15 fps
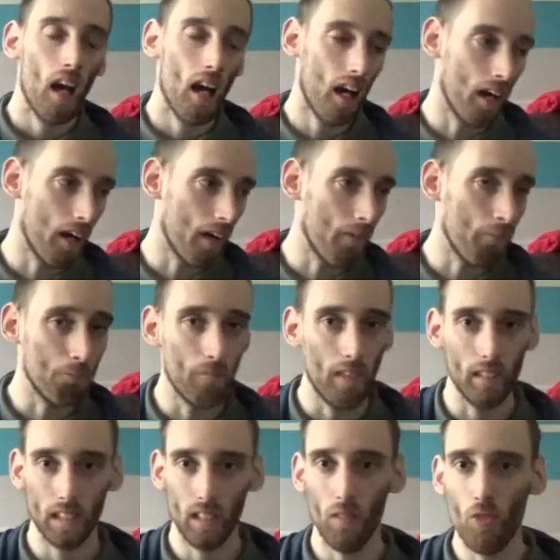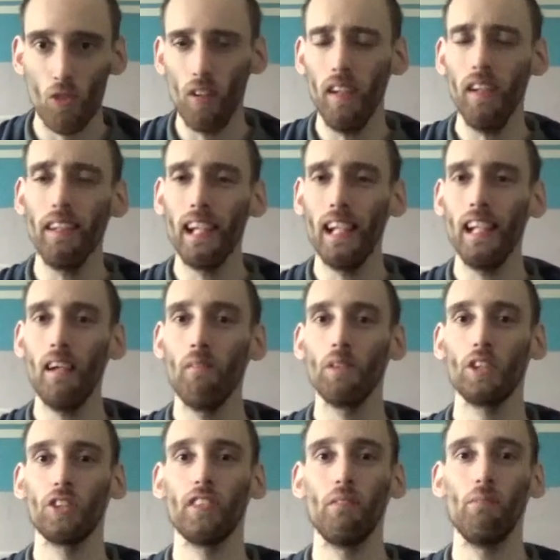So I'm starting to get there with
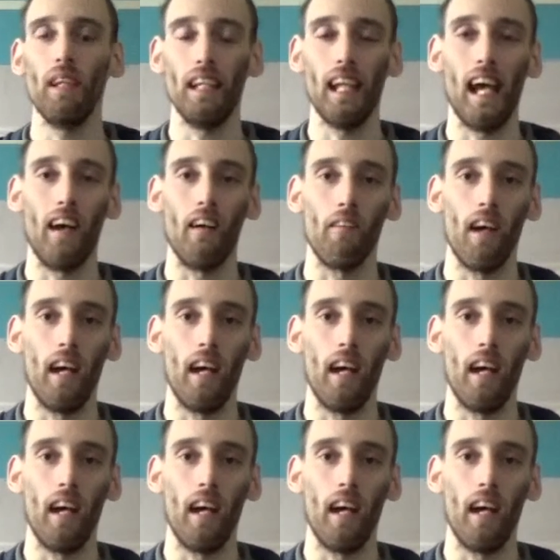streaming now.